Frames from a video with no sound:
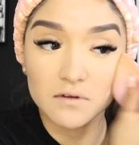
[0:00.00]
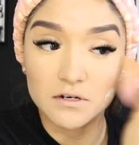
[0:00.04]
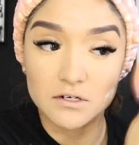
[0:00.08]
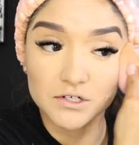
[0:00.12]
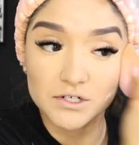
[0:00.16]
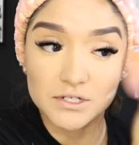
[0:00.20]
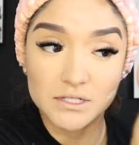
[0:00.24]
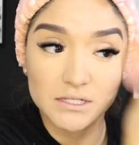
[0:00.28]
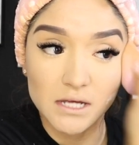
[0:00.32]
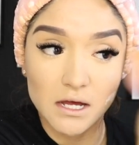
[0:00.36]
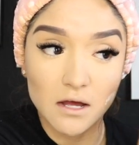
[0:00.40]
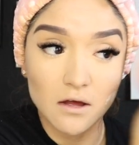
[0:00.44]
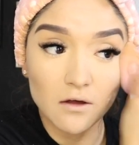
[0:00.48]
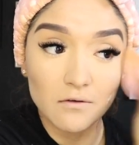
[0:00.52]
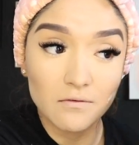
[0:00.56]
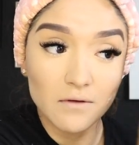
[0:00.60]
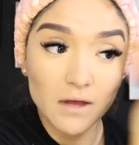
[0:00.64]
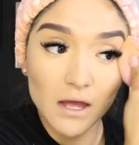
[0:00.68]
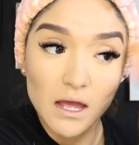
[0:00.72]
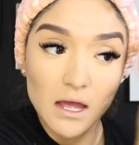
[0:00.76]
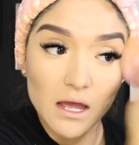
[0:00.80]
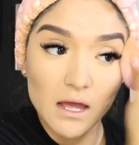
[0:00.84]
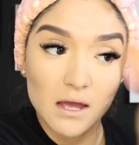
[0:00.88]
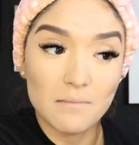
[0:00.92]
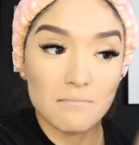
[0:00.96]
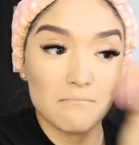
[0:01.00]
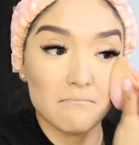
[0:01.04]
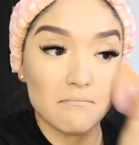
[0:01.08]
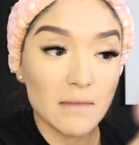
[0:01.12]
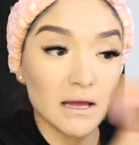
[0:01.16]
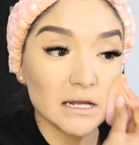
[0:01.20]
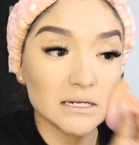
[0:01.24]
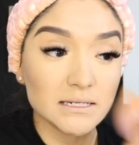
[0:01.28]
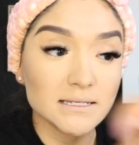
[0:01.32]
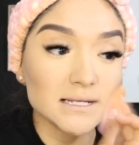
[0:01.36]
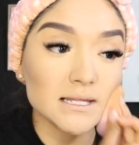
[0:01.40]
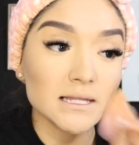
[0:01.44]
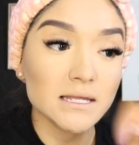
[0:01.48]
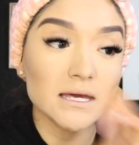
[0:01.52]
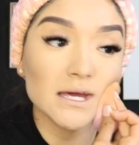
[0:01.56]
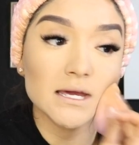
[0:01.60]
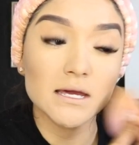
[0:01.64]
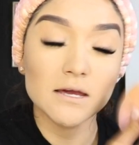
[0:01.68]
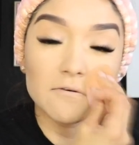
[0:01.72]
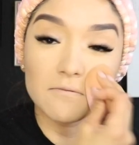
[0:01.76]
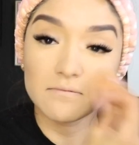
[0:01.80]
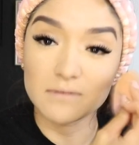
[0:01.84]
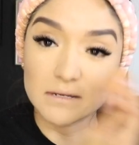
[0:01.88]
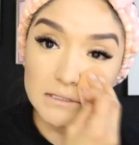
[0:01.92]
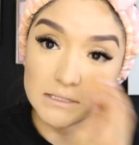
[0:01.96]
yourself
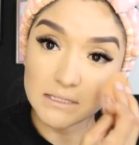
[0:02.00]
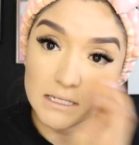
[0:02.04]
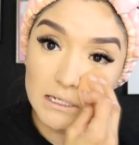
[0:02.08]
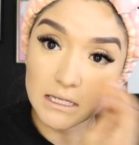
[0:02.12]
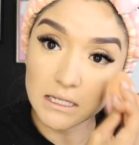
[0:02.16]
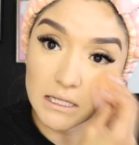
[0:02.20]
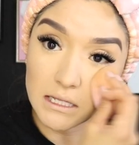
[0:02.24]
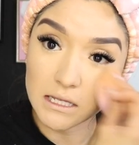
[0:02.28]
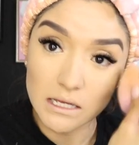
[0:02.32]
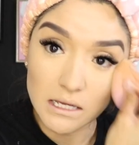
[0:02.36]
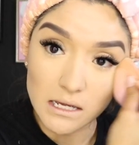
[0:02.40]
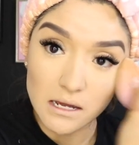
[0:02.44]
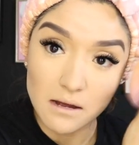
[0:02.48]
mentally, physically,